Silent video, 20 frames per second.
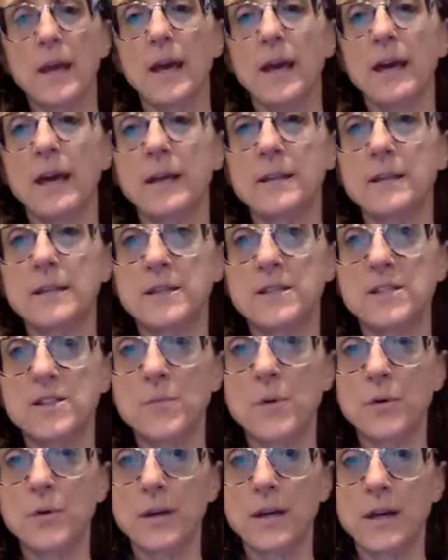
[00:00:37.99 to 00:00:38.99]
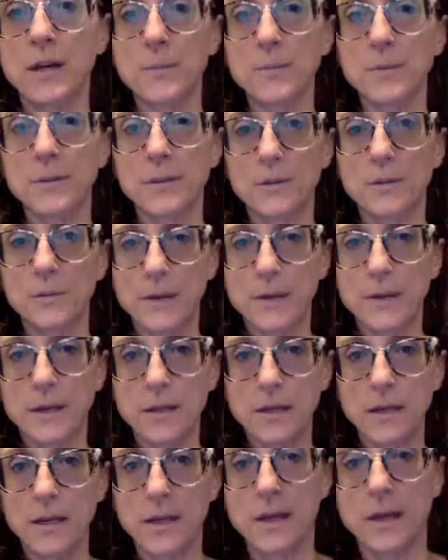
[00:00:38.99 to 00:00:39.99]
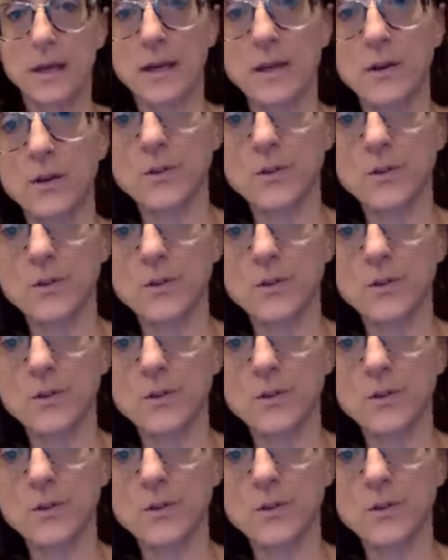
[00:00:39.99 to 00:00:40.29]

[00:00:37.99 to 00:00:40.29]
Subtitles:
and it's smoking up a little bit. And